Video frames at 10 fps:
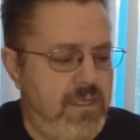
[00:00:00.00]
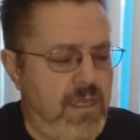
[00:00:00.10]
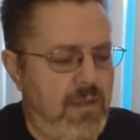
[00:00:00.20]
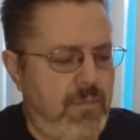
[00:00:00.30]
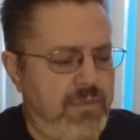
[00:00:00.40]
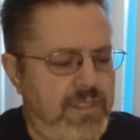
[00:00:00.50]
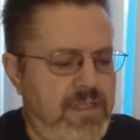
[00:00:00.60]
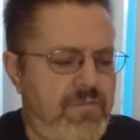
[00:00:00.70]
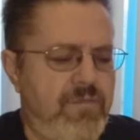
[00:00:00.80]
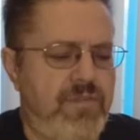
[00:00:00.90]
I
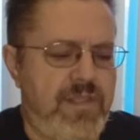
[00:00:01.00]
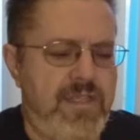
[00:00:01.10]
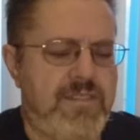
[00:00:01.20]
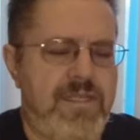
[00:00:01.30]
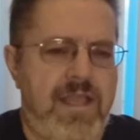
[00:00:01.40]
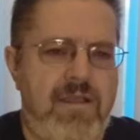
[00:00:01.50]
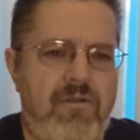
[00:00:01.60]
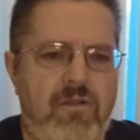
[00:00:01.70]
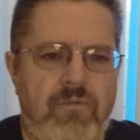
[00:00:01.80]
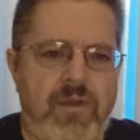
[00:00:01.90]
believe these
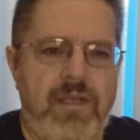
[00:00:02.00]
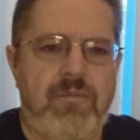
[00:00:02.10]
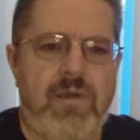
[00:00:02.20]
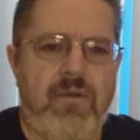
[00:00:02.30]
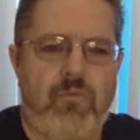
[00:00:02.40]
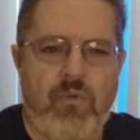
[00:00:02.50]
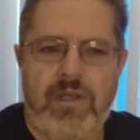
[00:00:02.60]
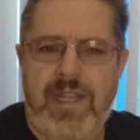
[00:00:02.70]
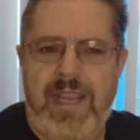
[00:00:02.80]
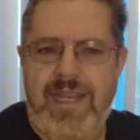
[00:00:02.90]
now are running about
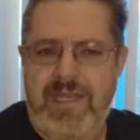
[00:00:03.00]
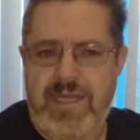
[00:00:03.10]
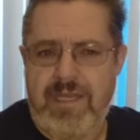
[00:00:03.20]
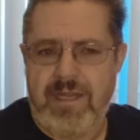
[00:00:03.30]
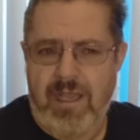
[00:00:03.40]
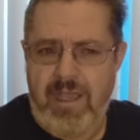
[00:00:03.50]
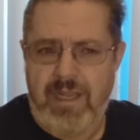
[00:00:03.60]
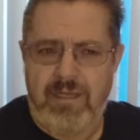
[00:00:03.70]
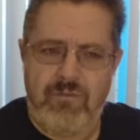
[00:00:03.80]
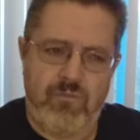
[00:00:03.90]
$189,